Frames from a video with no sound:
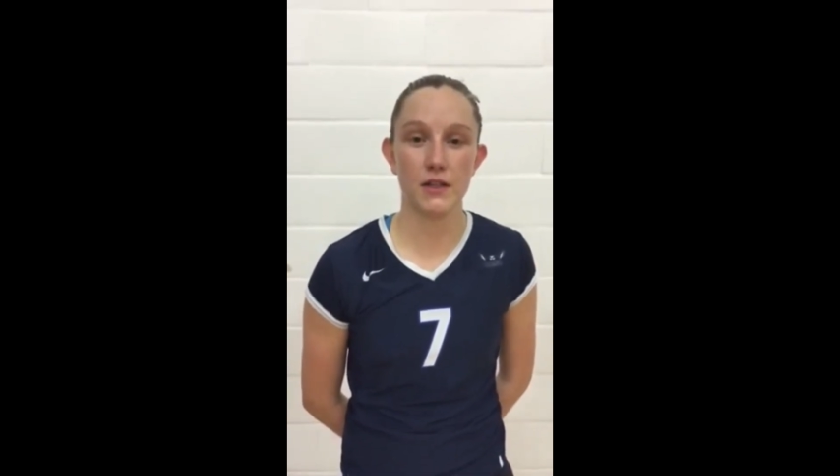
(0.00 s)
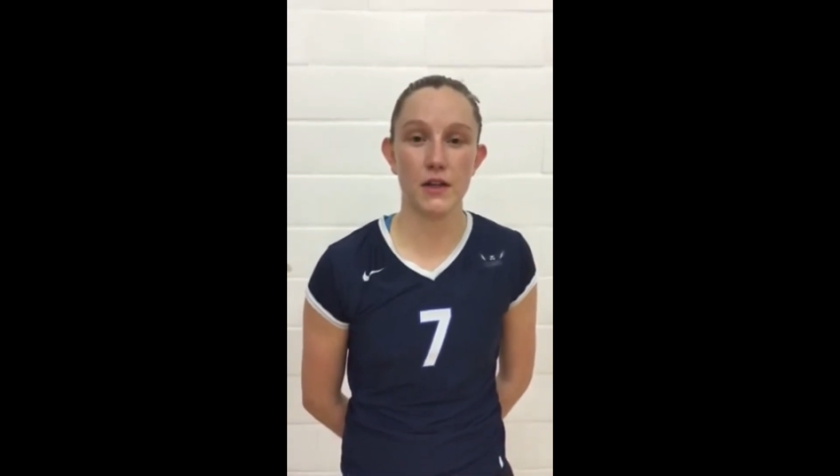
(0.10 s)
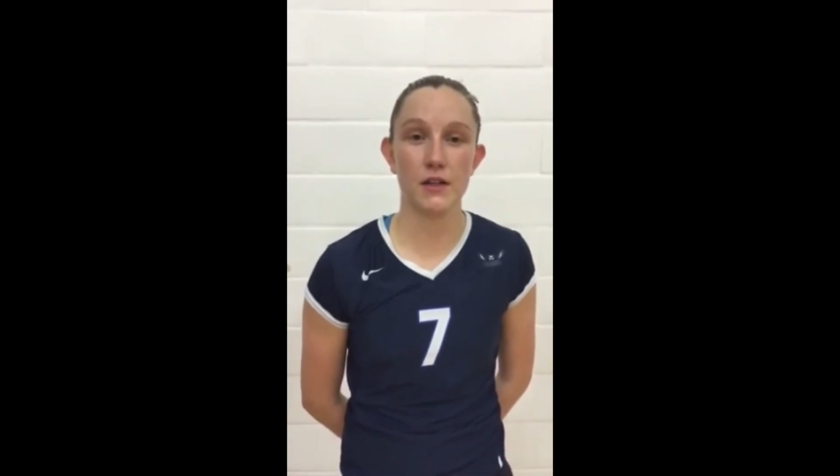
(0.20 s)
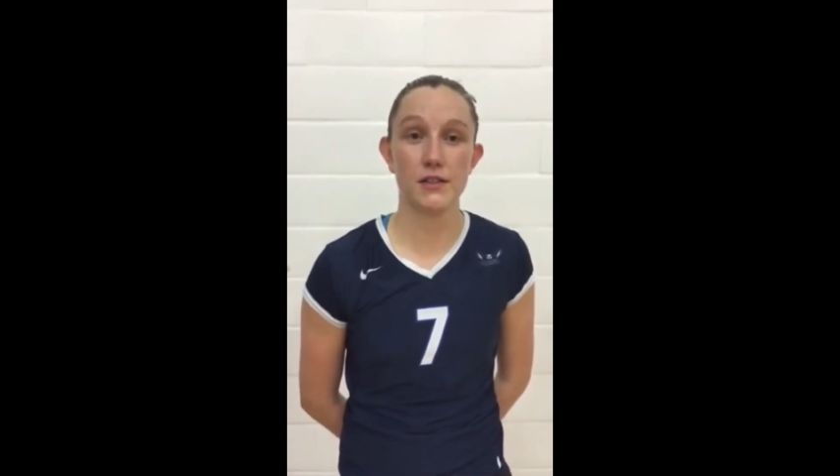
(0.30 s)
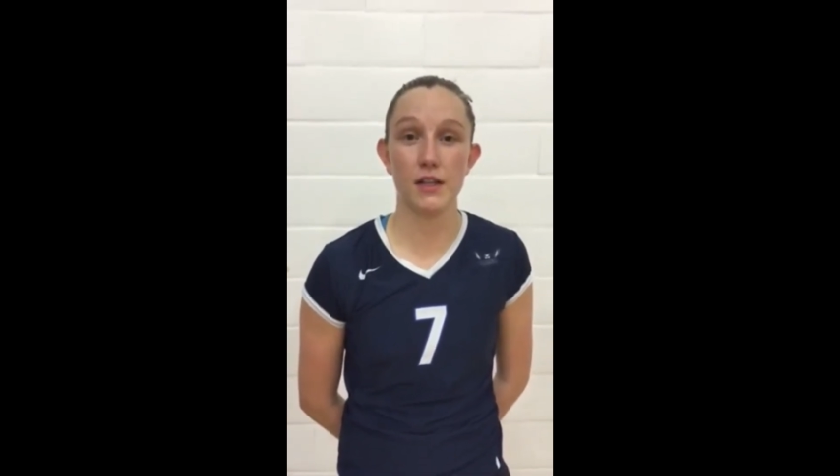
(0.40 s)

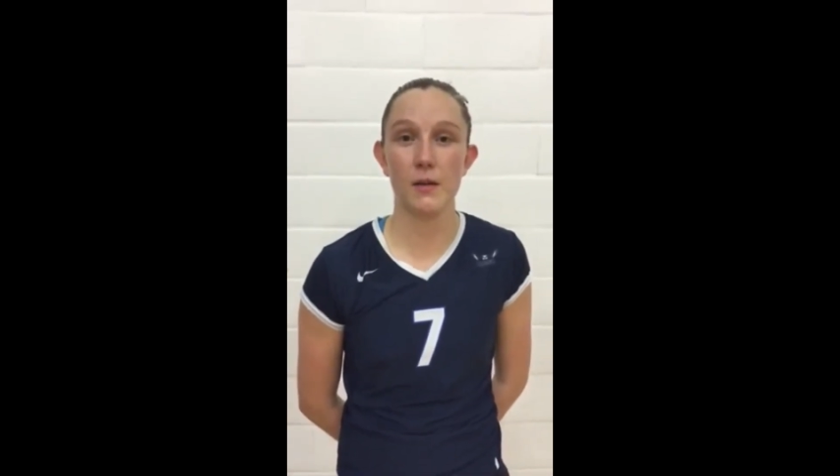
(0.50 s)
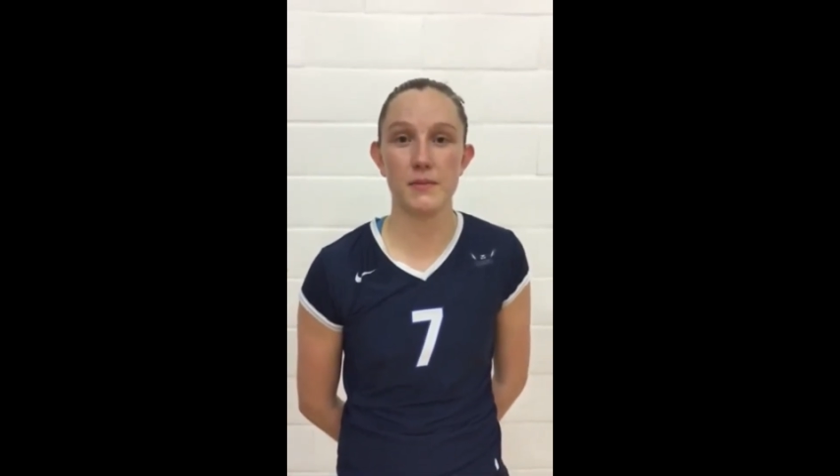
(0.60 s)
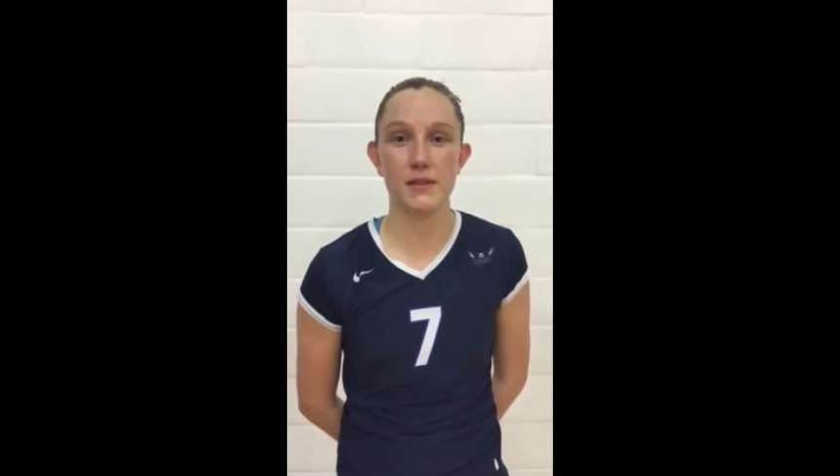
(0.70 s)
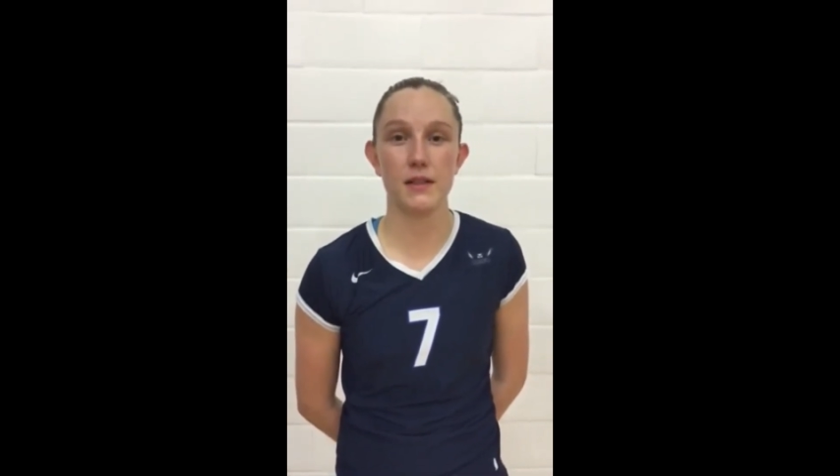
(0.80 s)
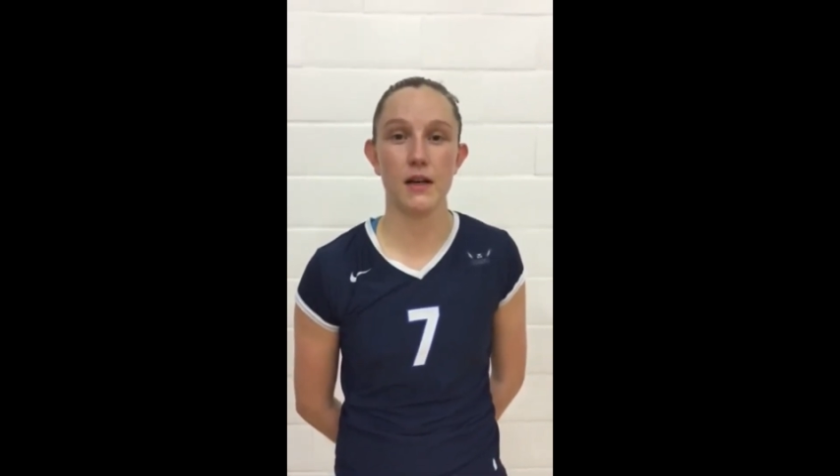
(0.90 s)
on our
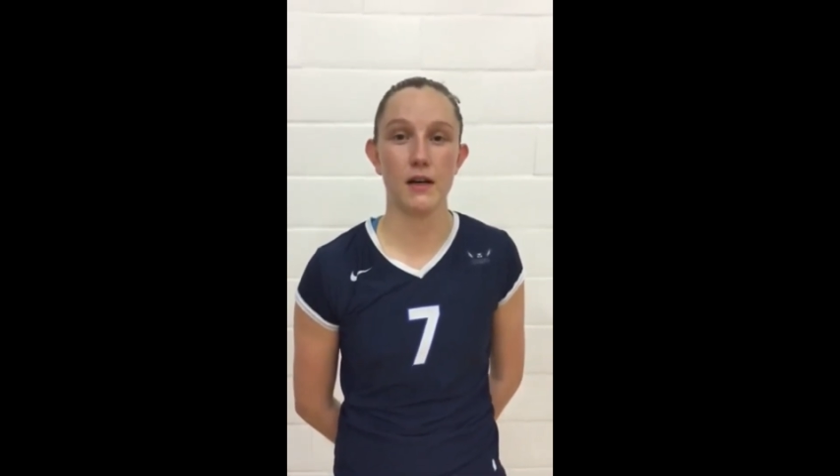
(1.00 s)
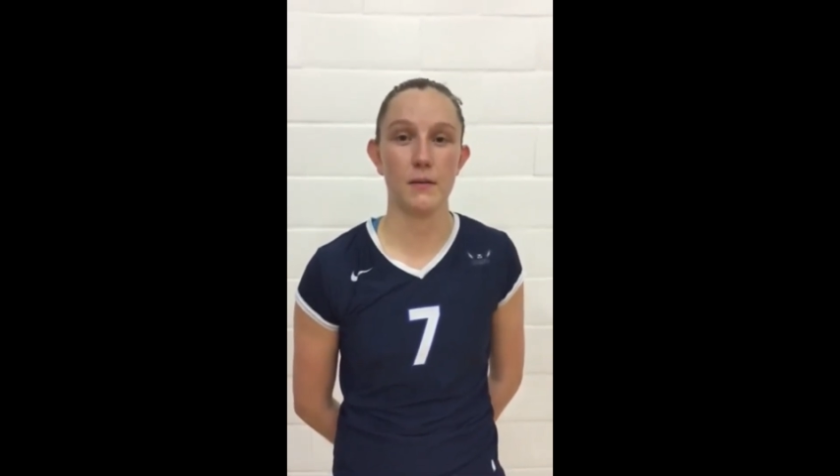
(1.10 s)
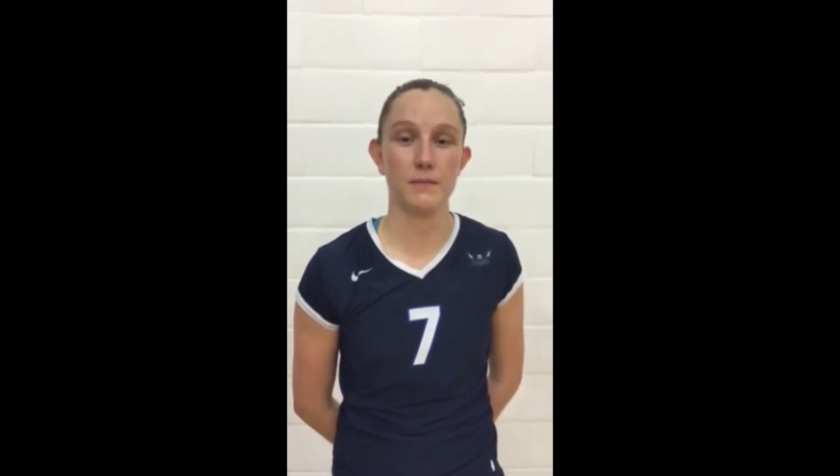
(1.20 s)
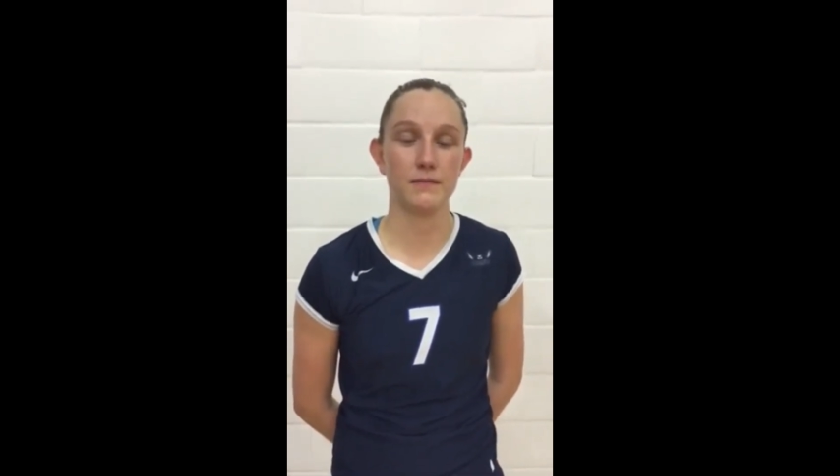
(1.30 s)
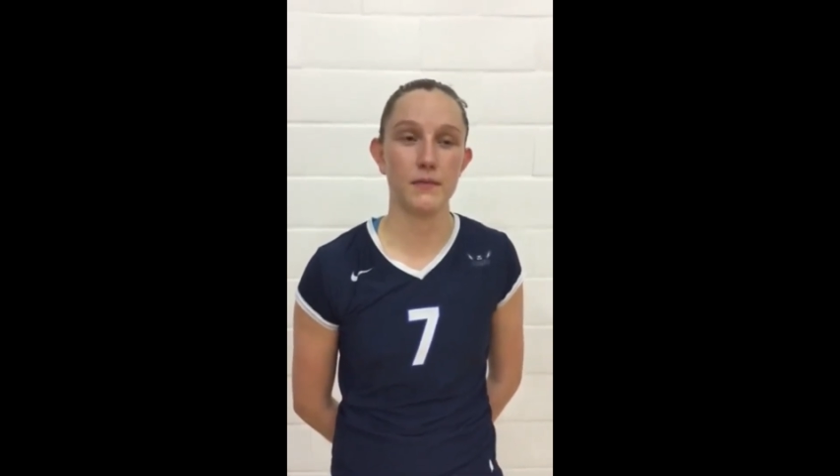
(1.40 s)
slumps, um,